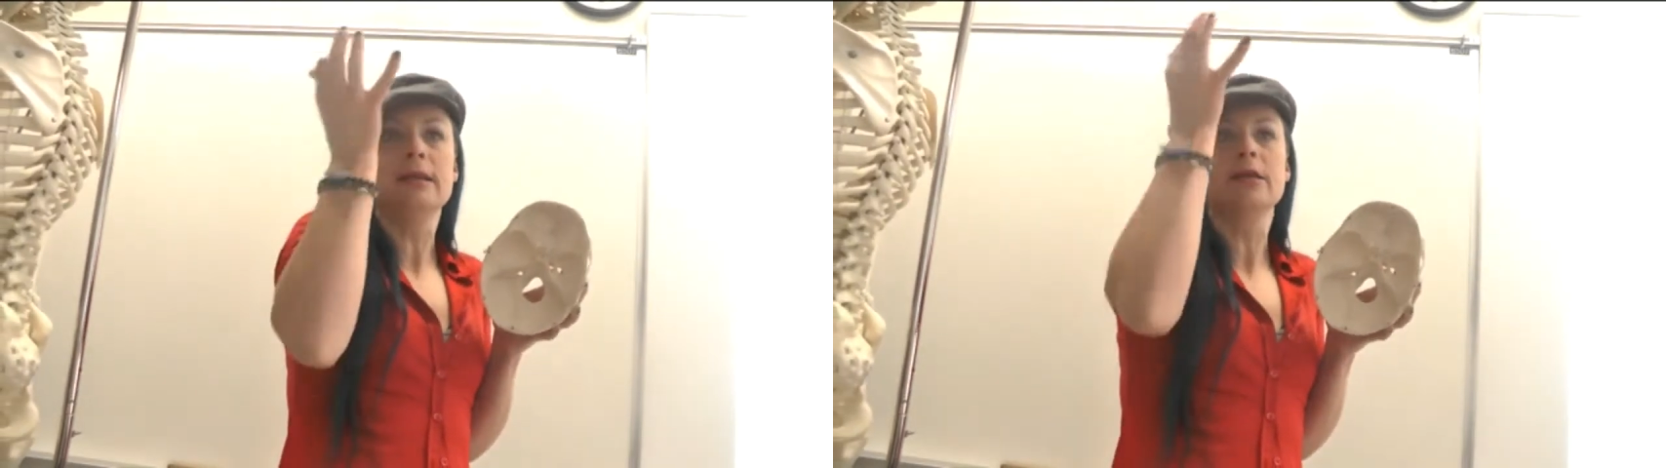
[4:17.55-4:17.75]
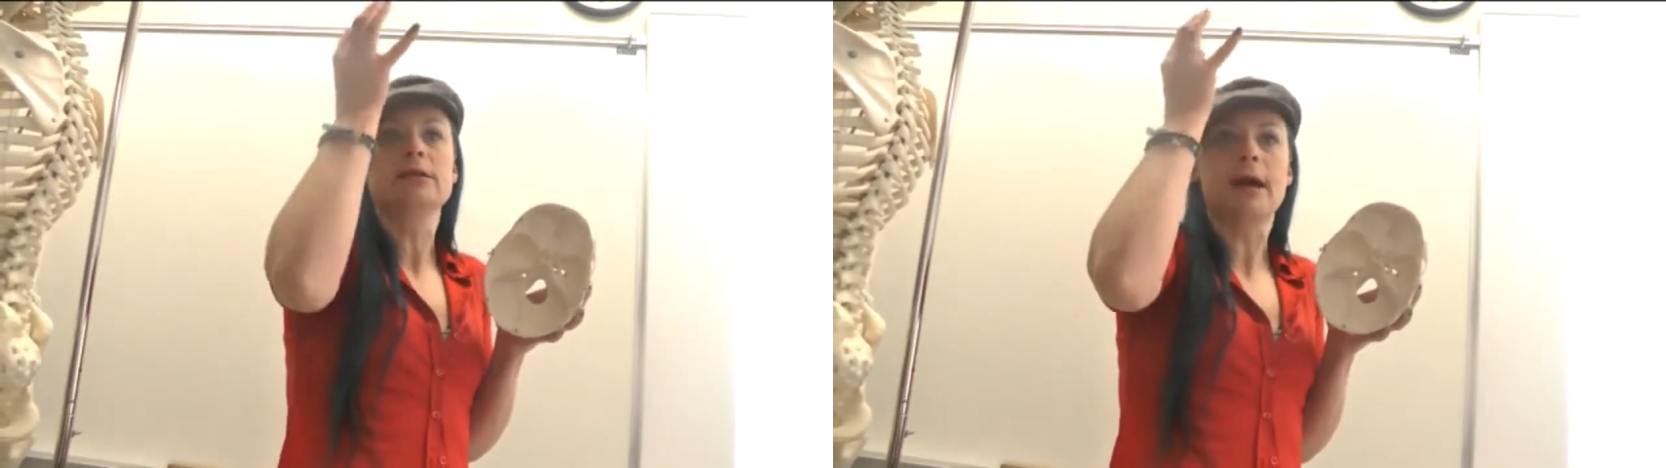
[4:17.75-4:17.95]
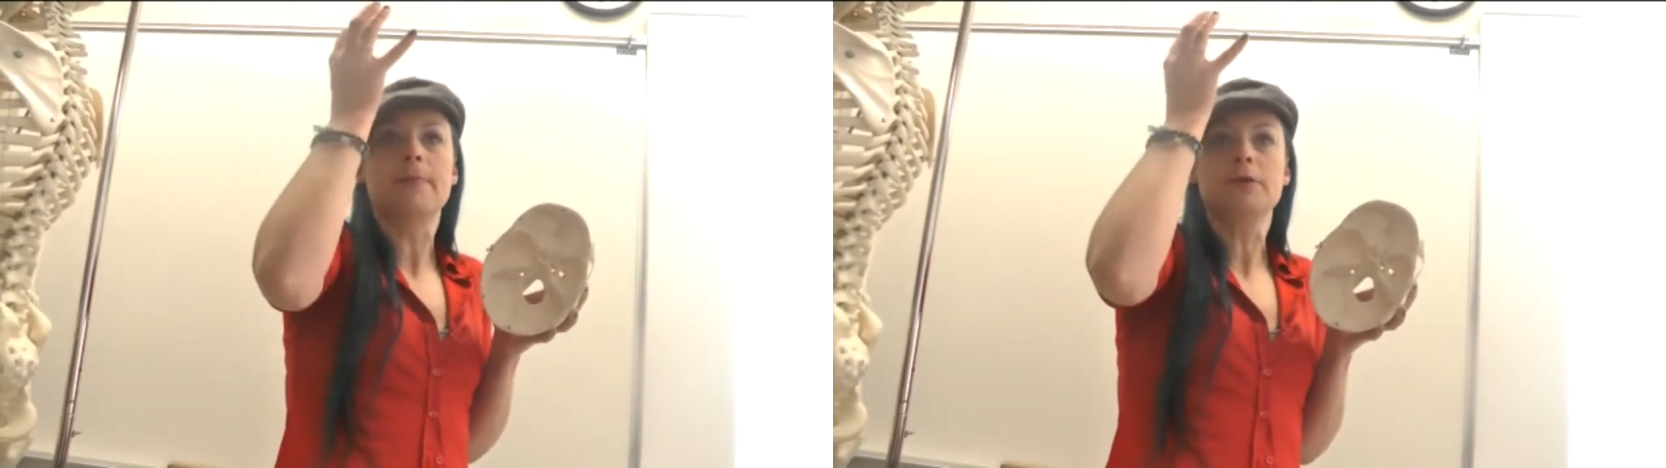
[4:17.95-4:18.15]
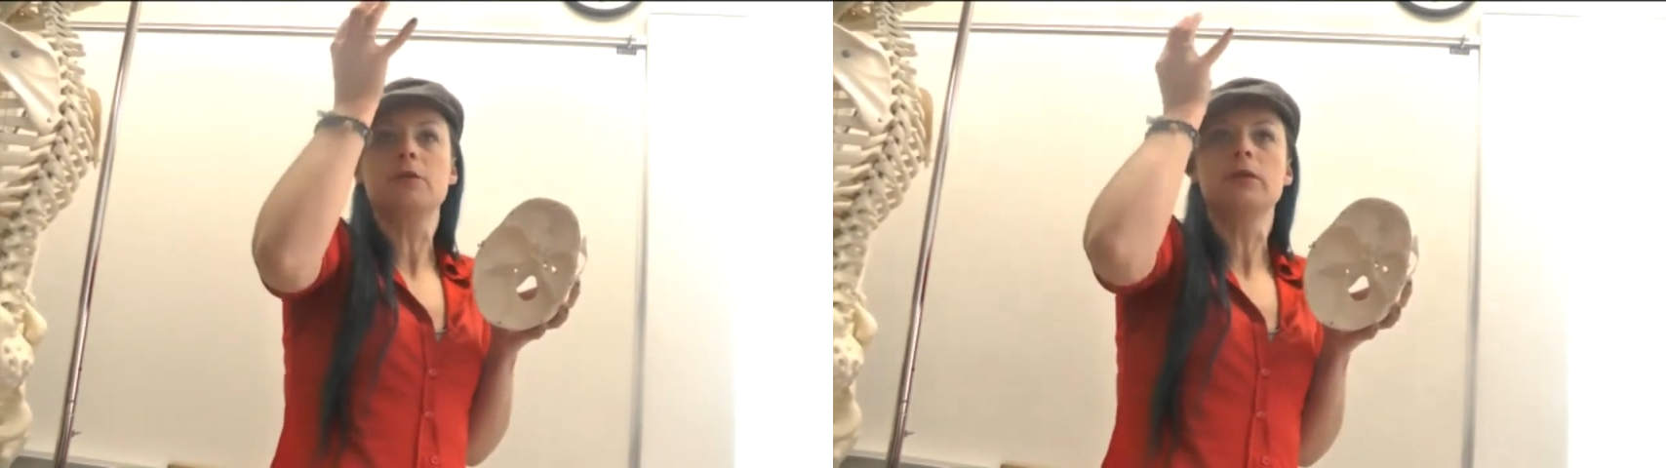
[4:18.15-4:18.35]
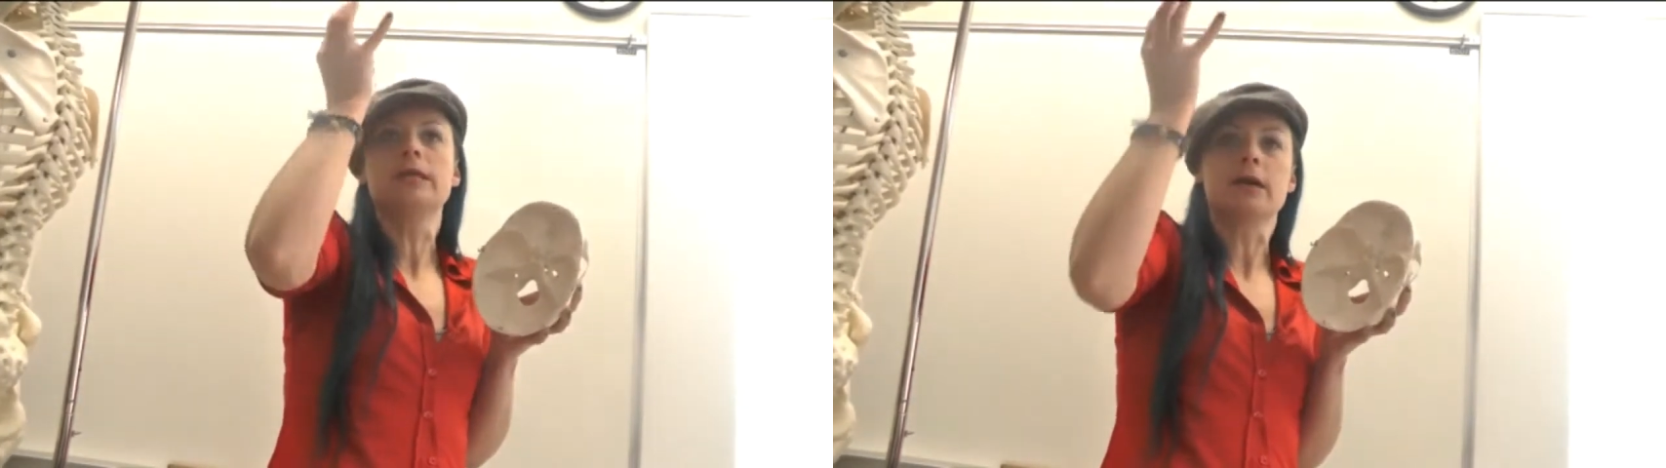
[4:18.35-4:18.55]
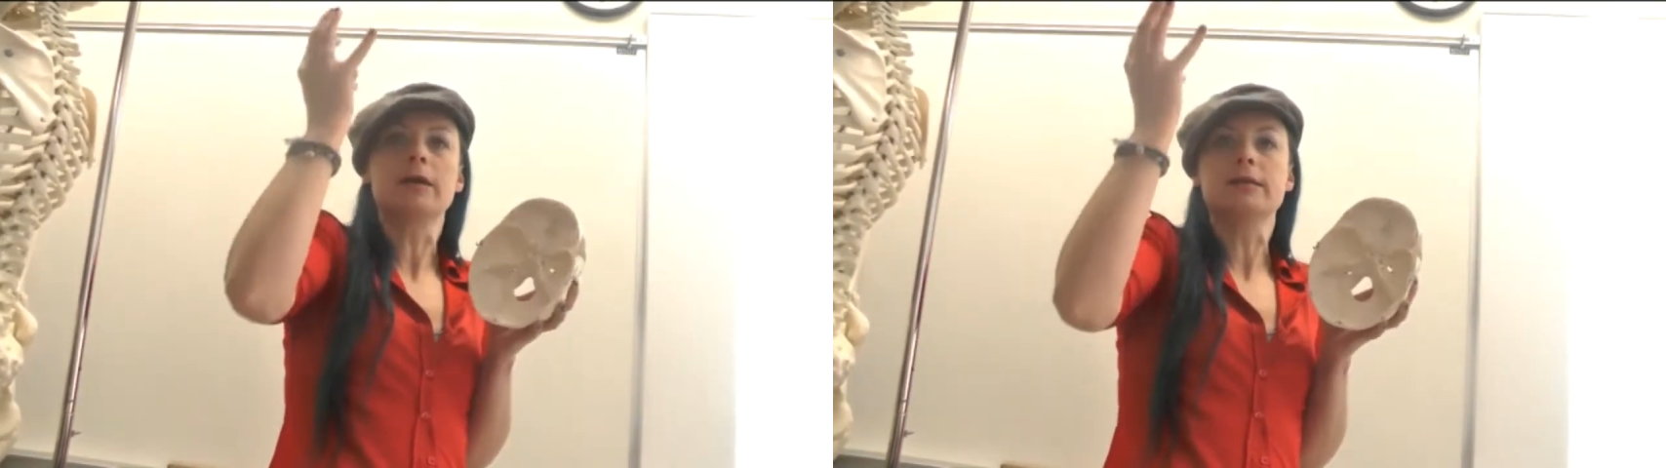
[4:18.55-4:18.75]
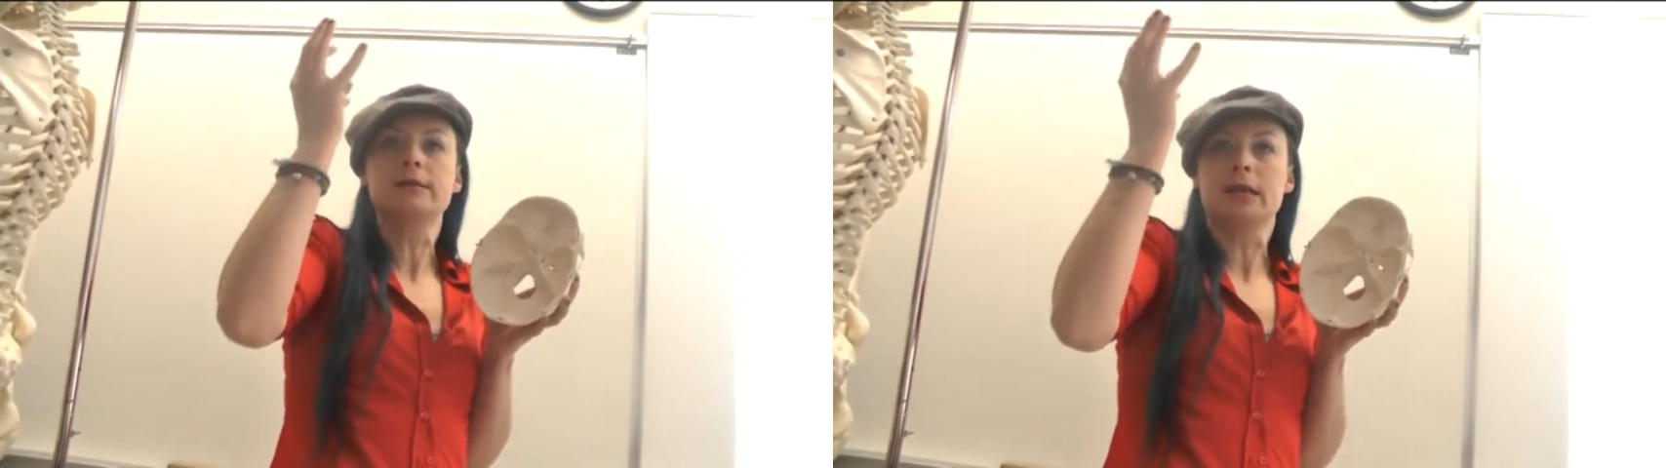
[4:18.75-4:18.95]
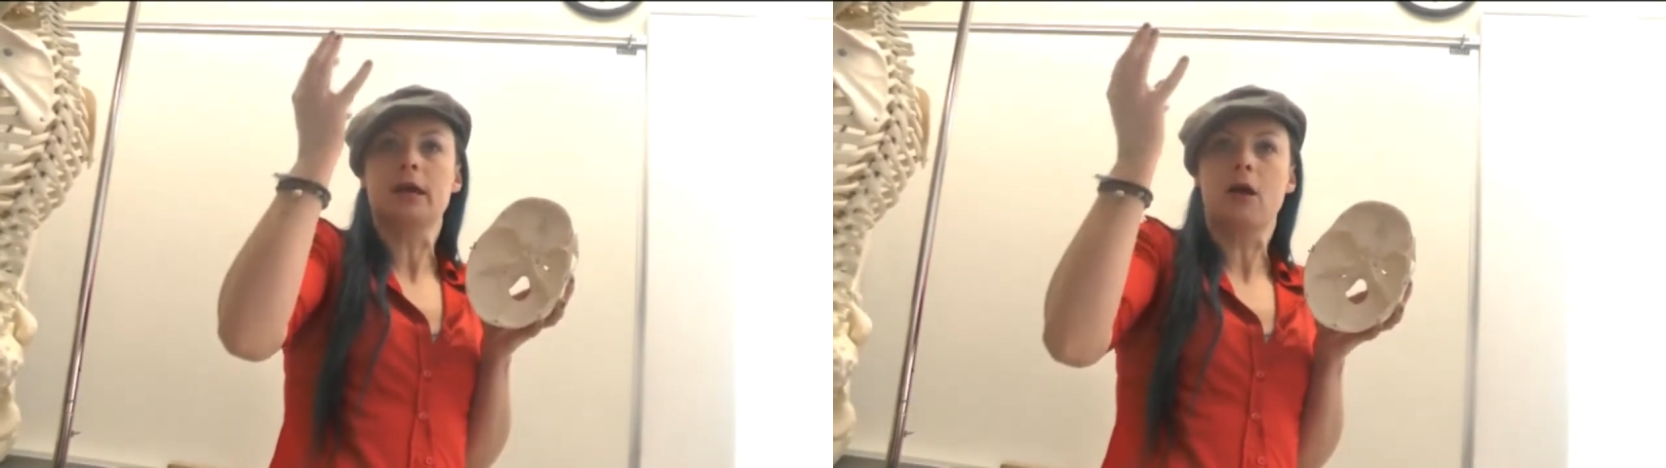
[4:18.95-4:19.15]
there's that pituitary
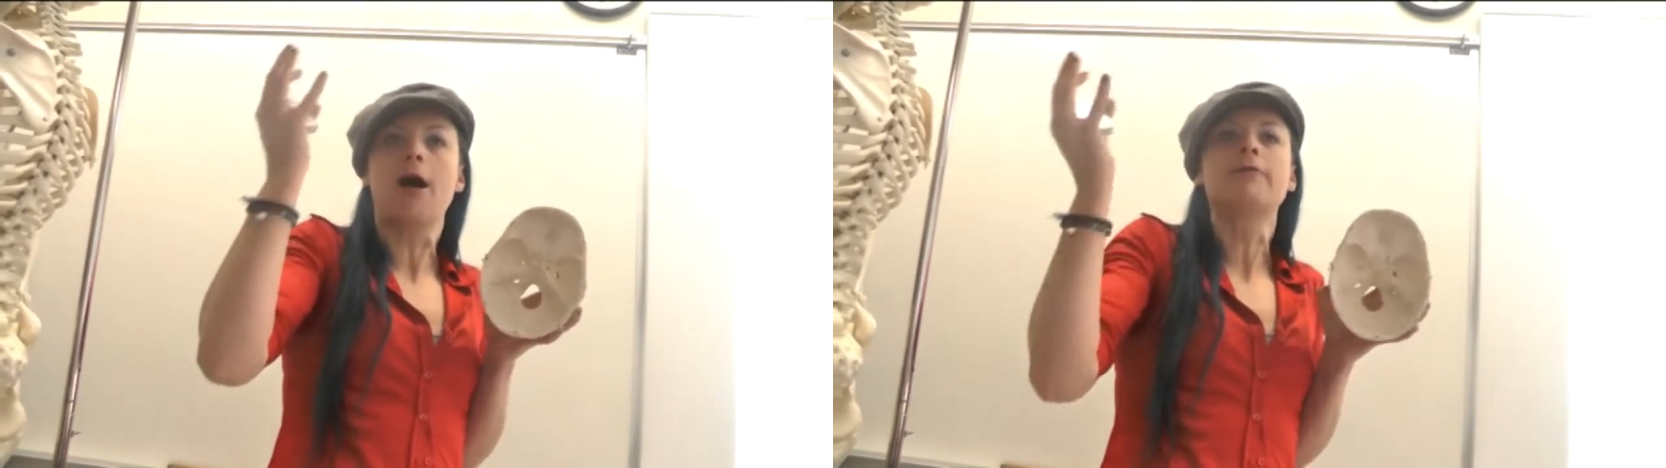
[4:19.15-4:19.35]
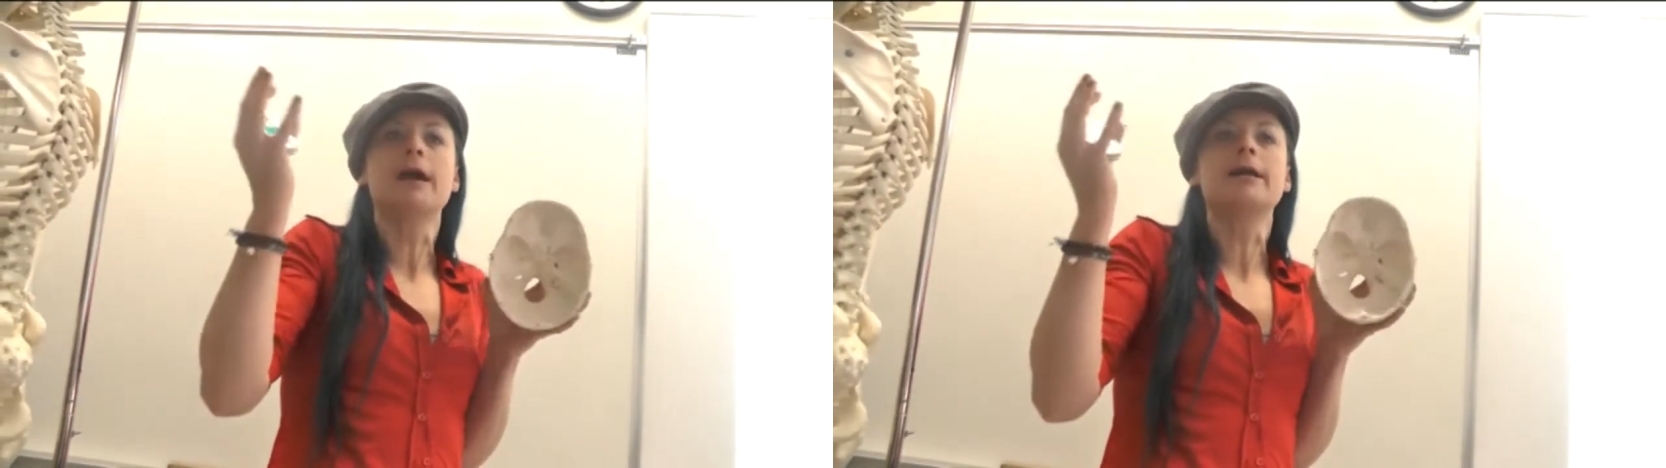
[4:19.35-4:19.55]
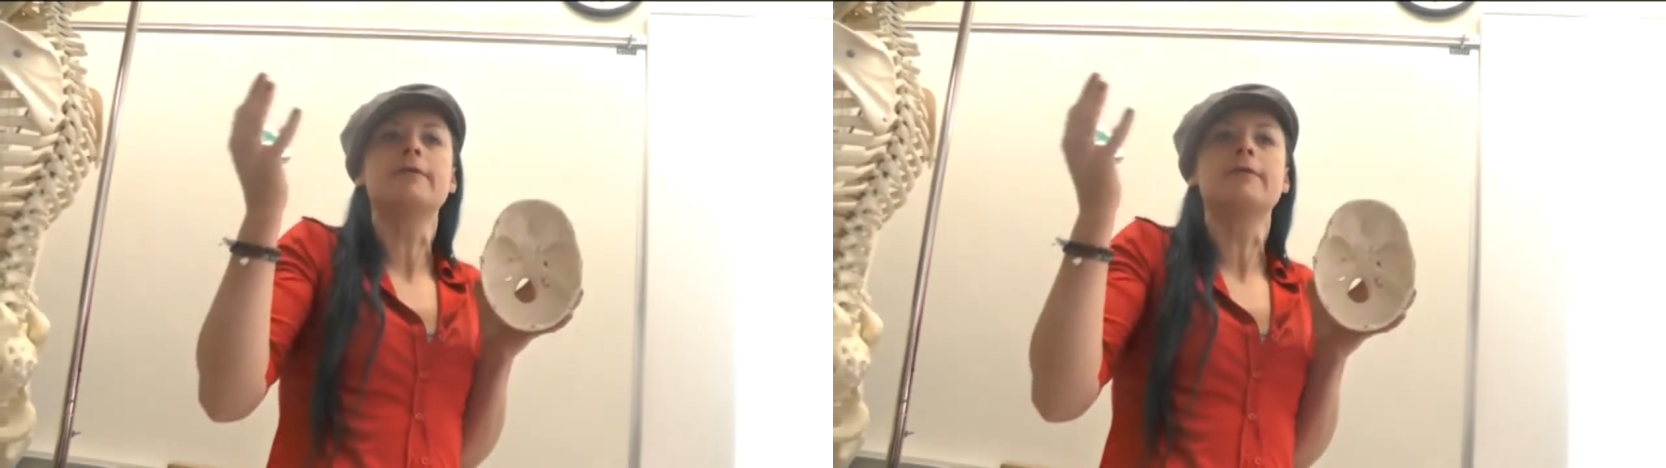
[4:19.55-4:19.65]
sticking off that